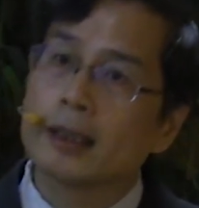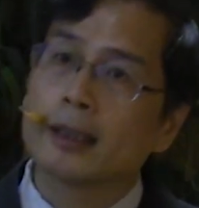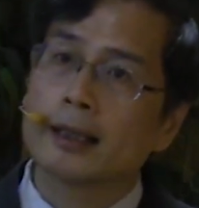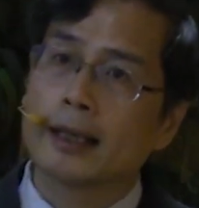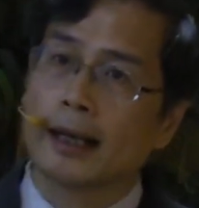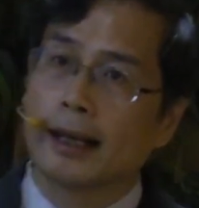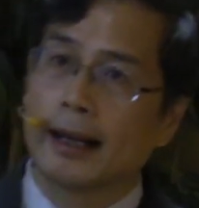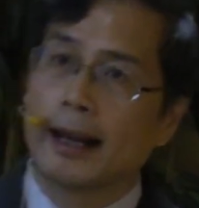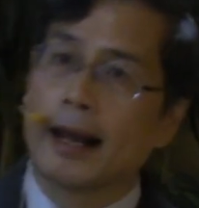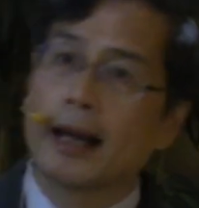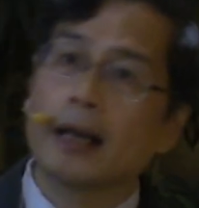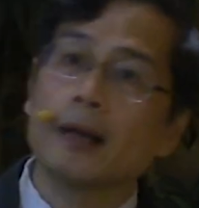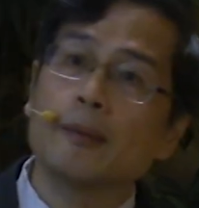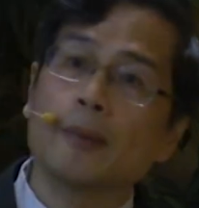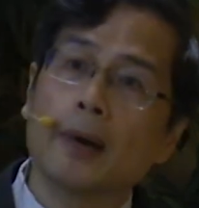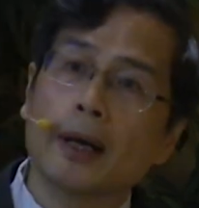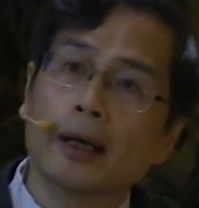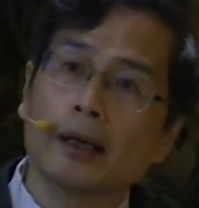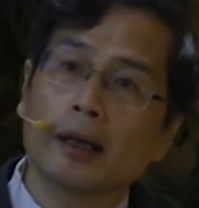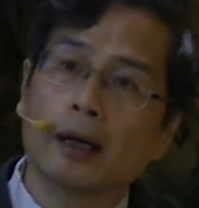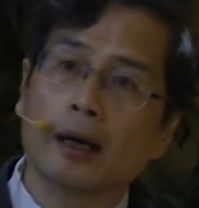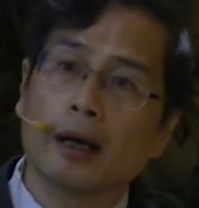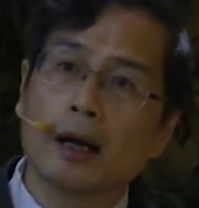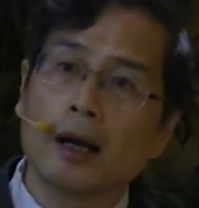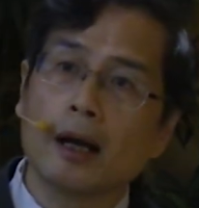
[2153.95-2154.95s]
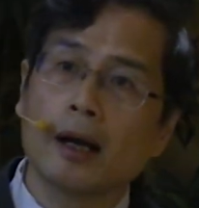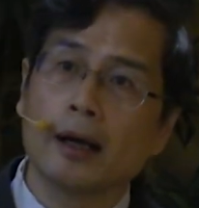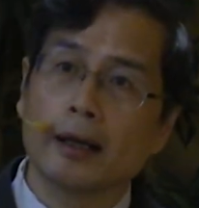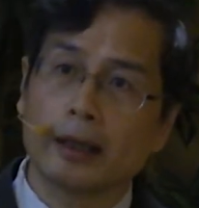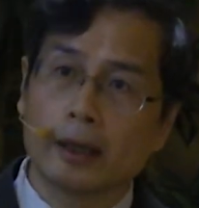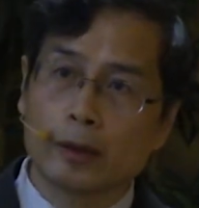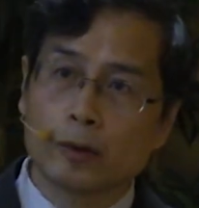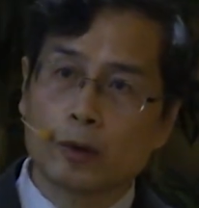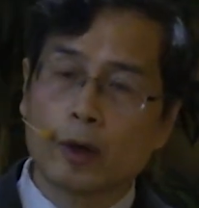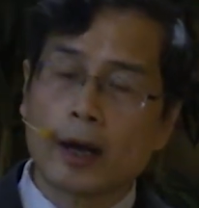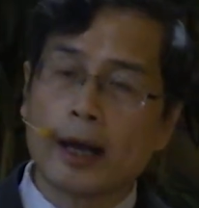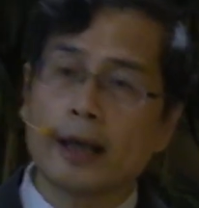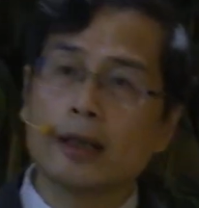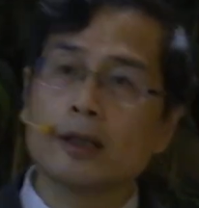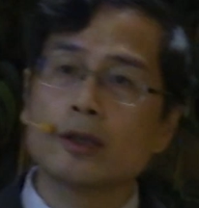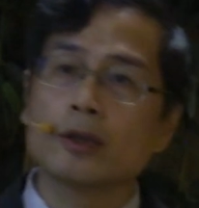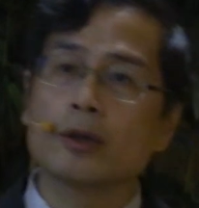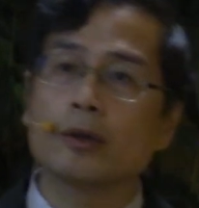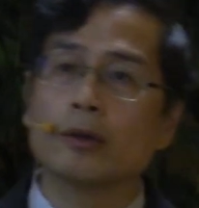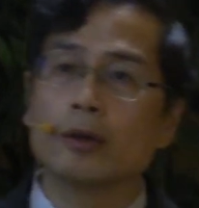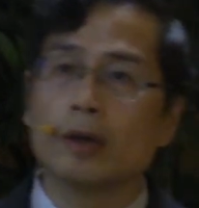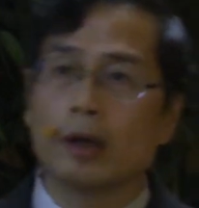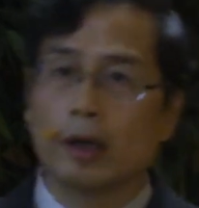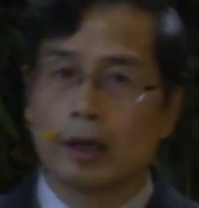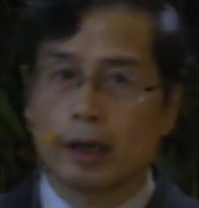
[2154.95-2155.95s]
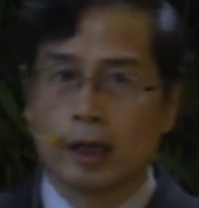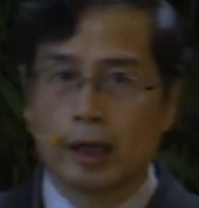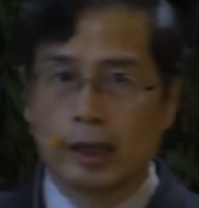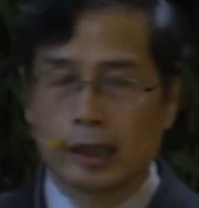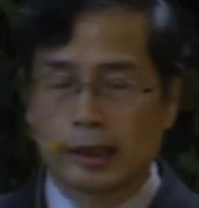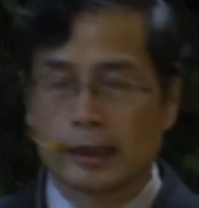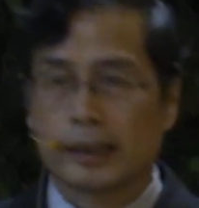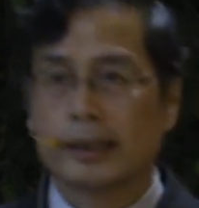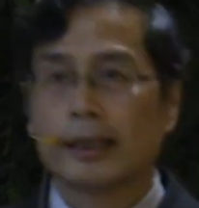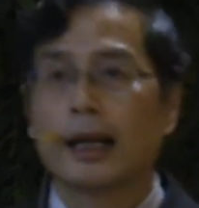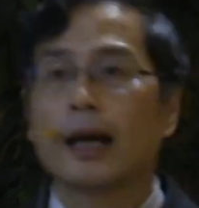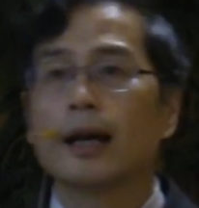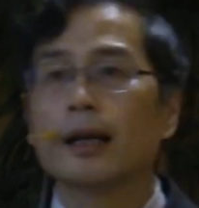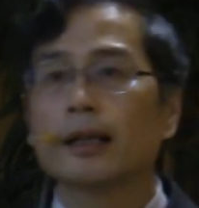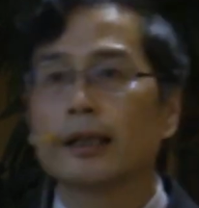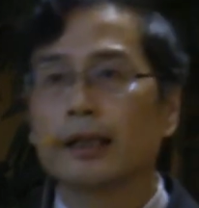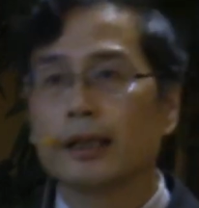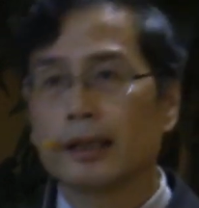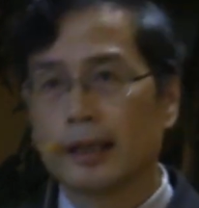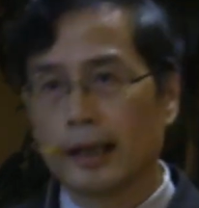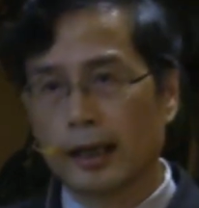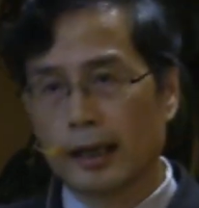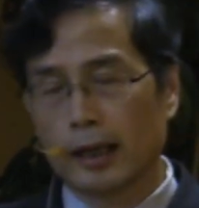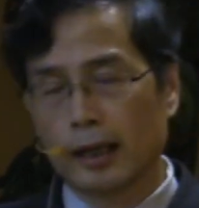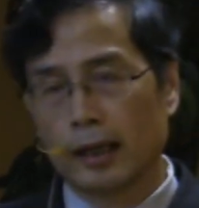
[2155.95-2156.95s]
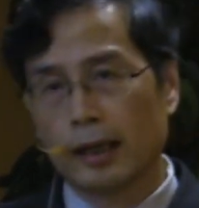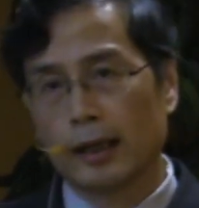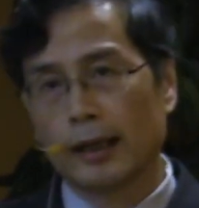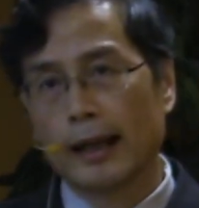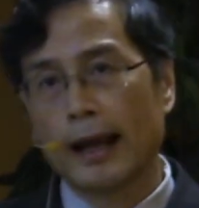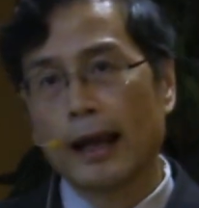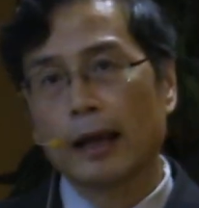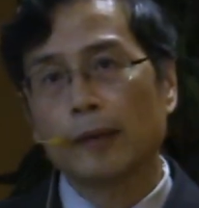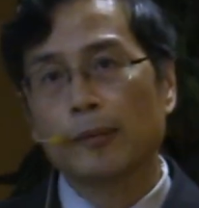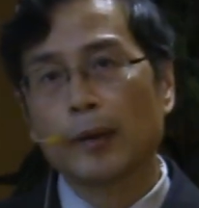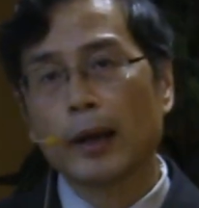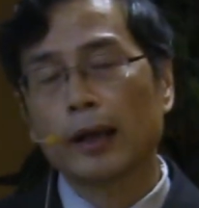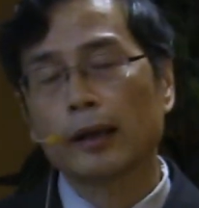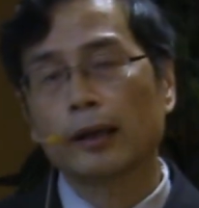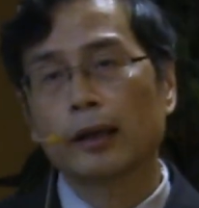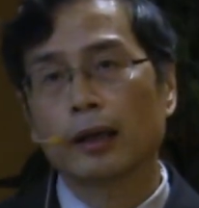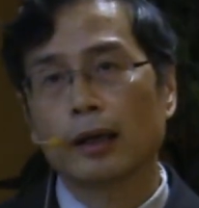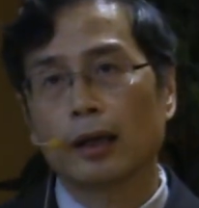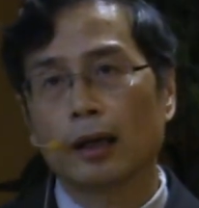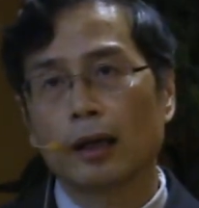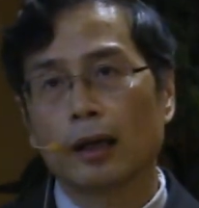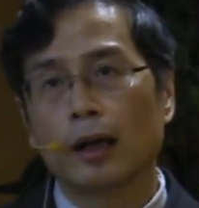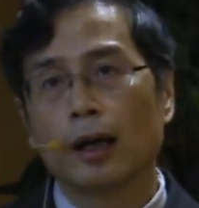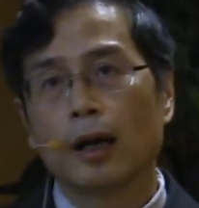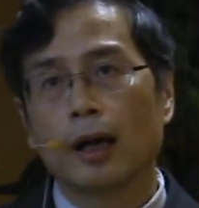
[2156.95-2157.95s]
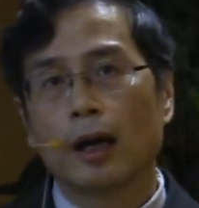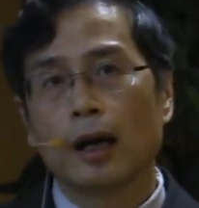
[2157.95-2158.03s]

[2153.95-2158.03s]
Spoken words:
the nanoparticle, and try to study the nanoparticle